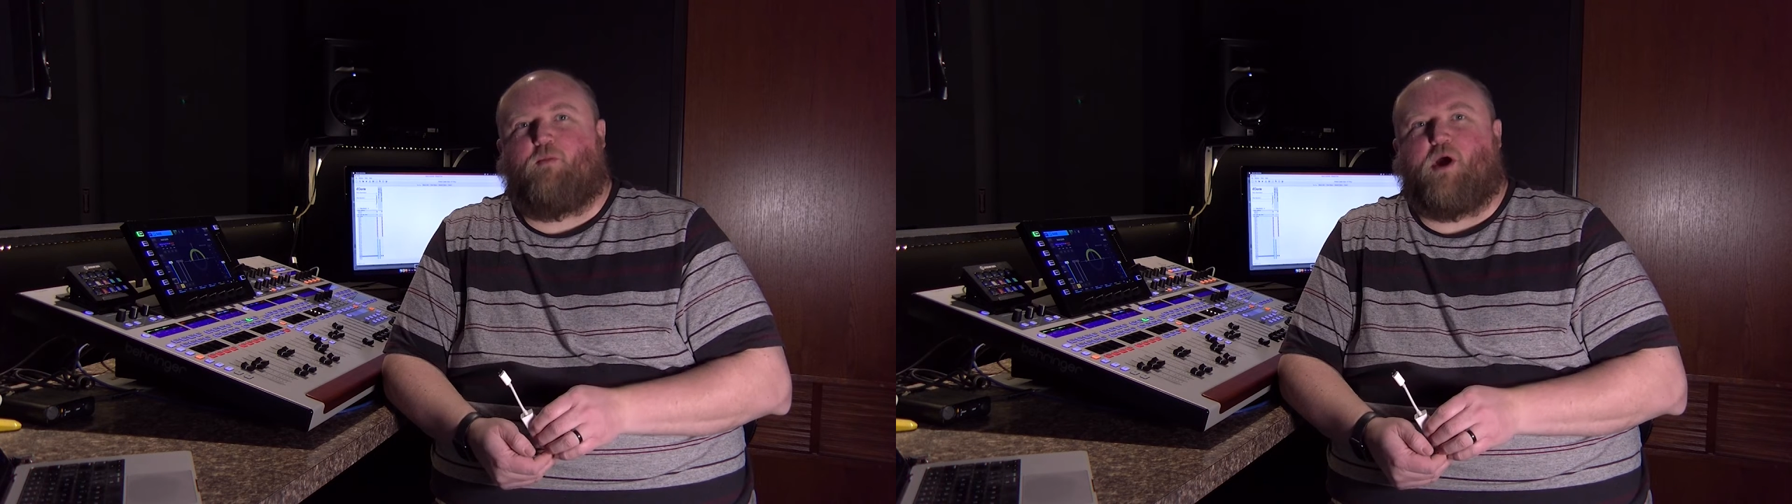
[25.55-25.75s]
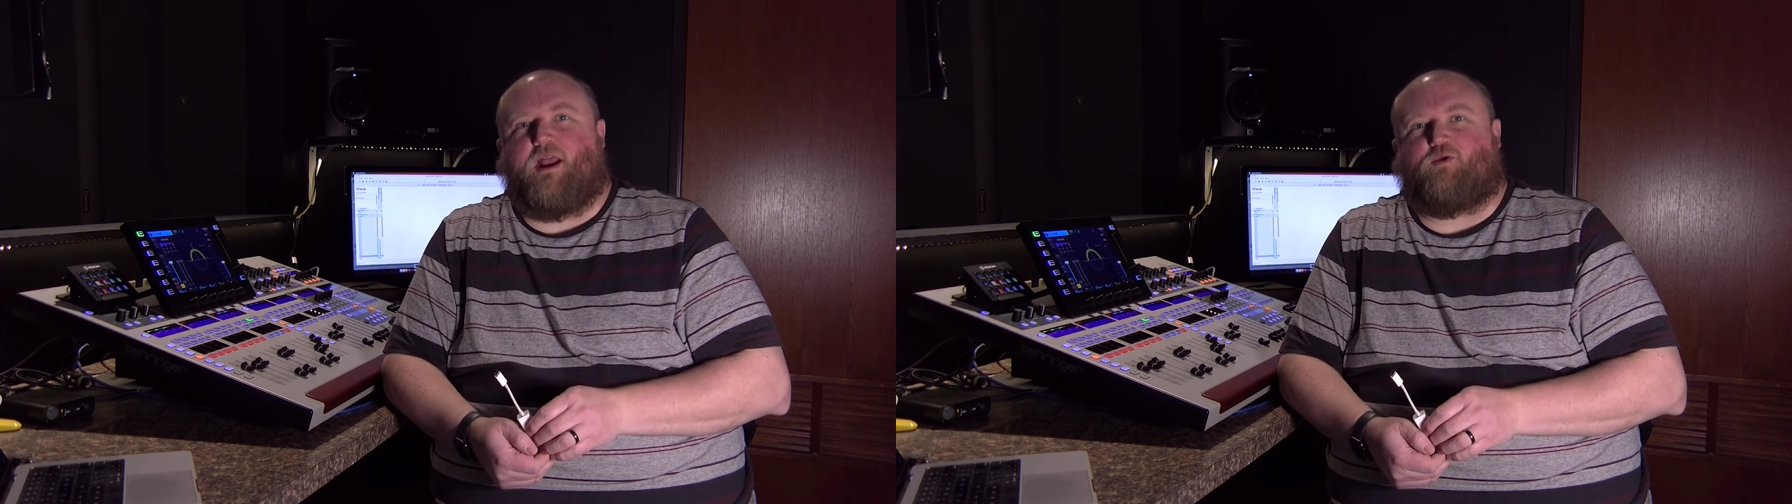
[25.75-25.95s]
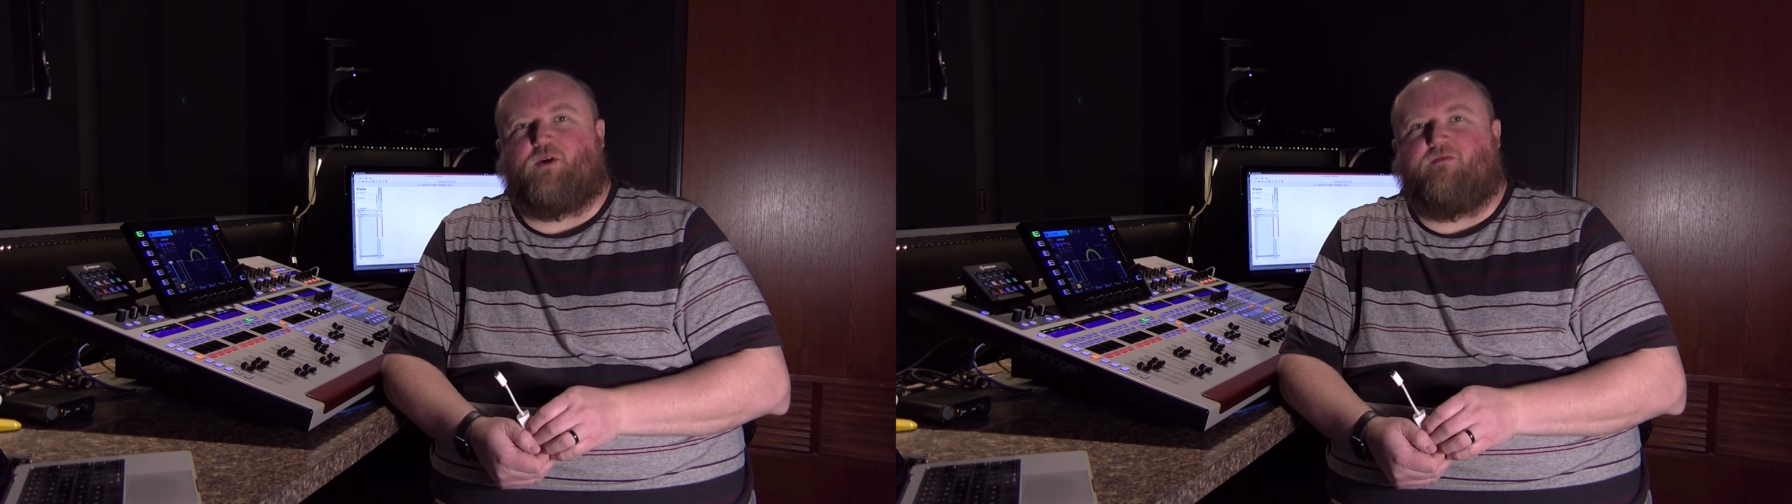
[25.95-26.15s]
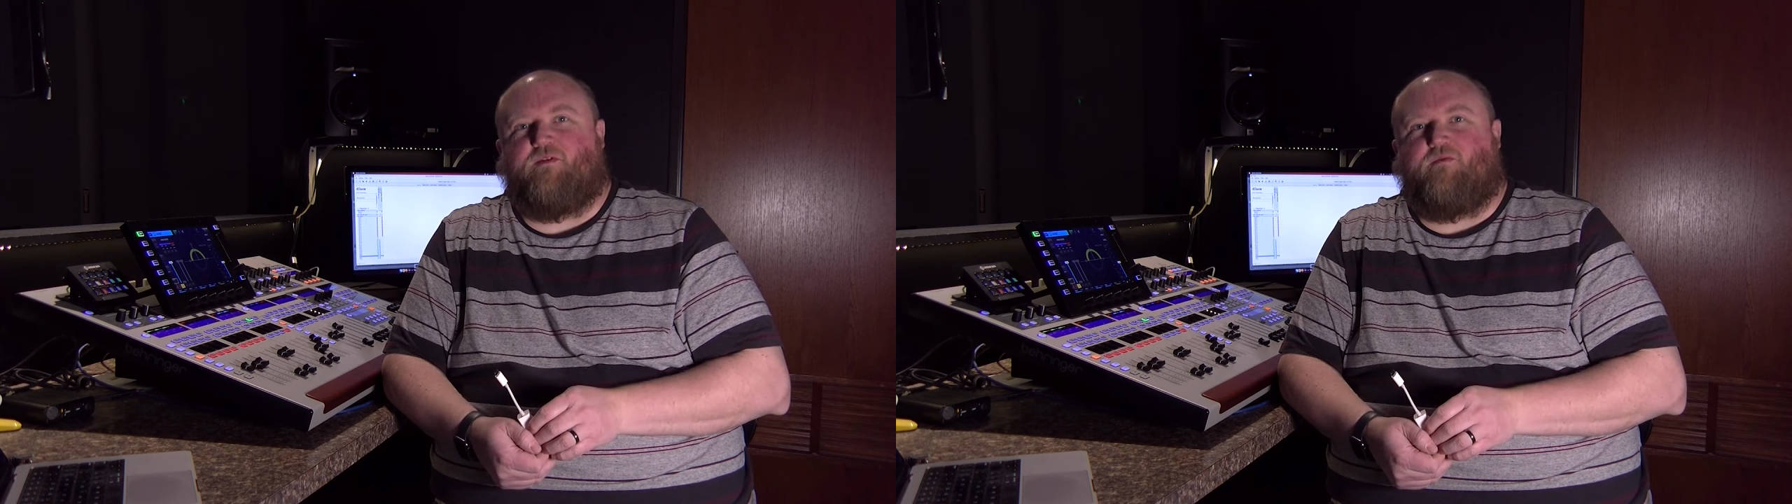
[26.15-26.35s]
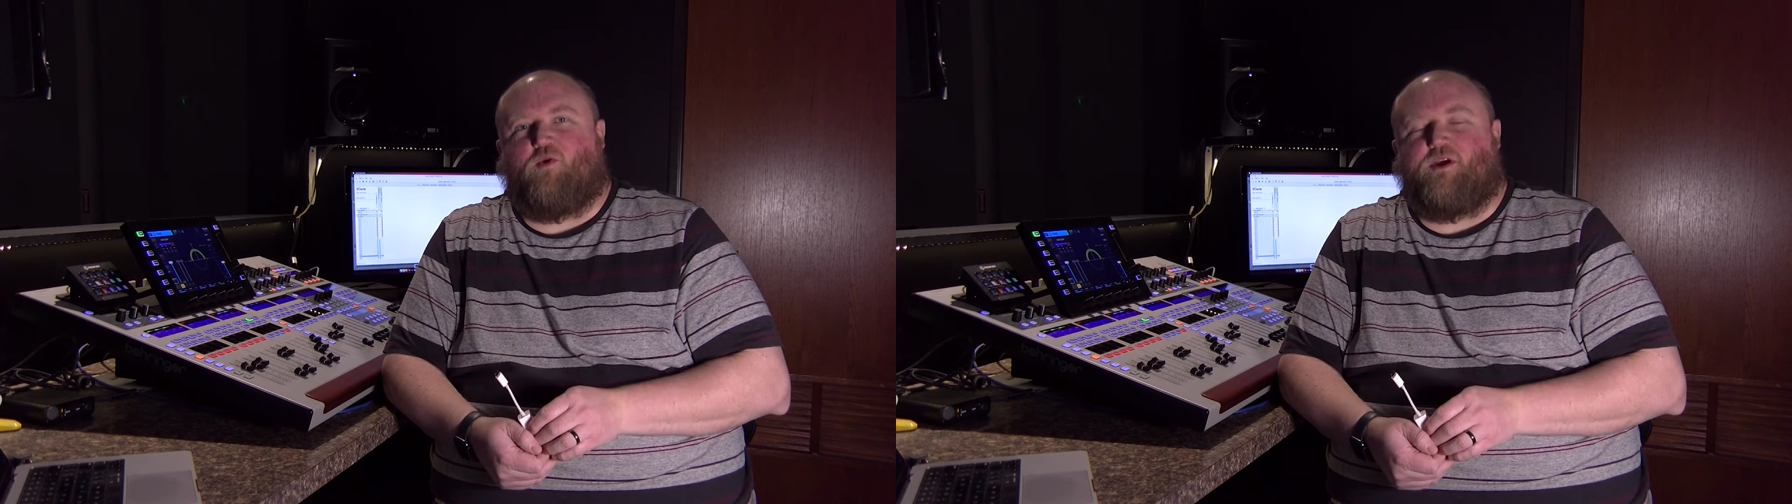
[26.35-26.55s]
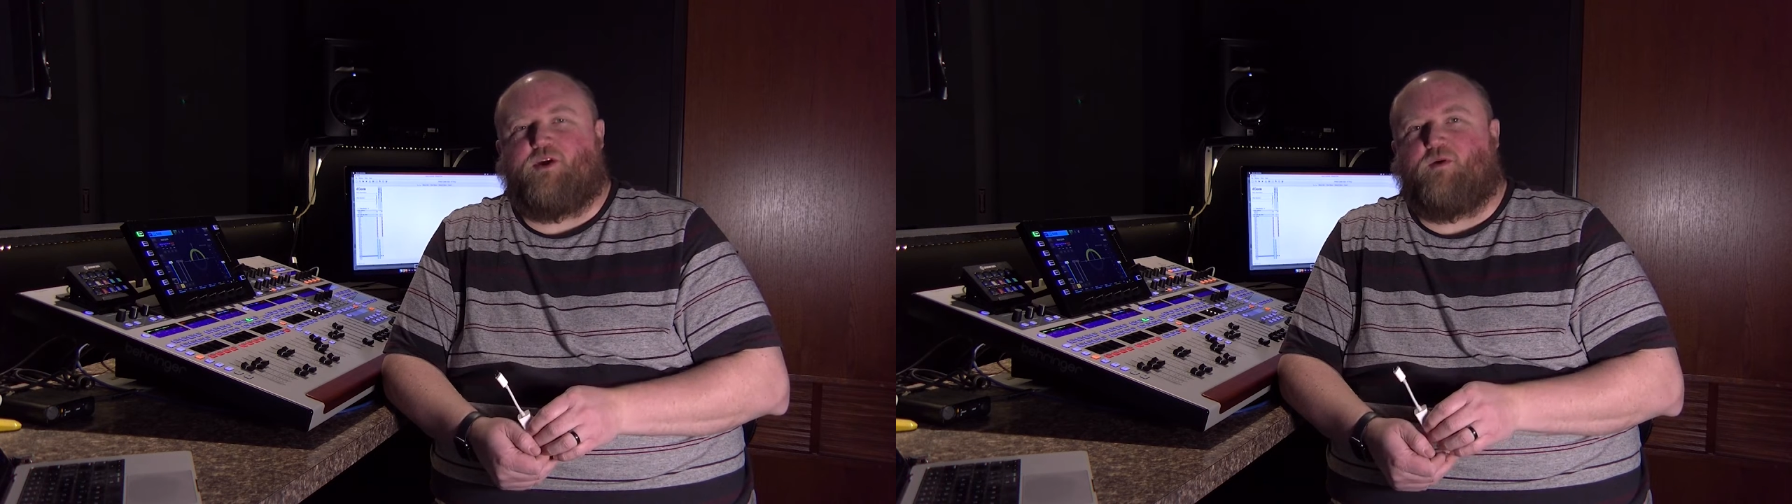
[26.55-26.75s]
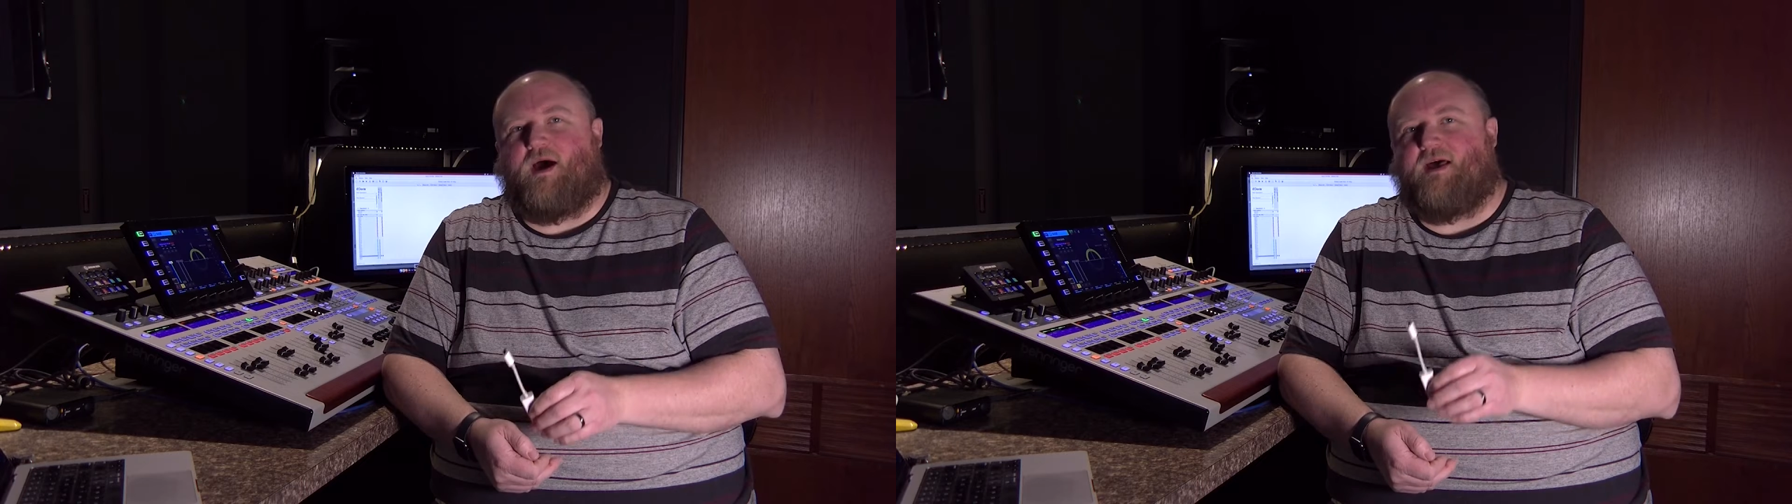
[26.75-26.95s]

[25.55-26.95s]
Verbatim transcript: product review for you